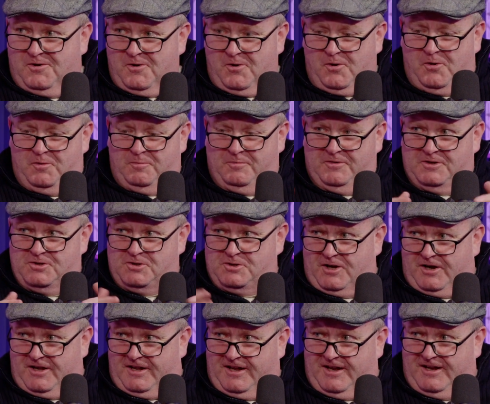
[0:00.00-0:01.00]
open and
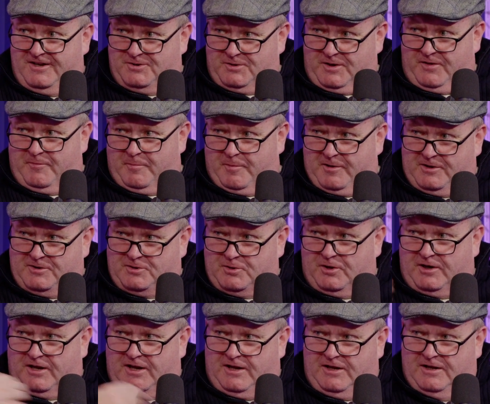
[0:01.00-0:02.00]
shut then, so everybody's
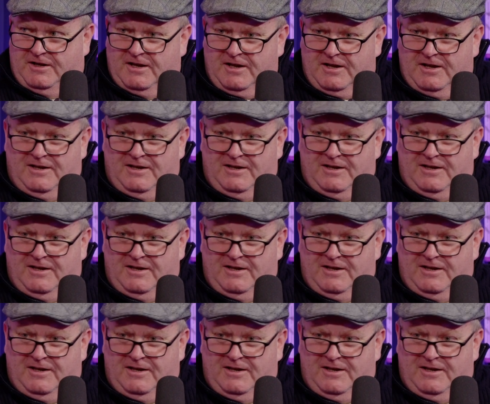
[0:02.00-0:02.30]
all right?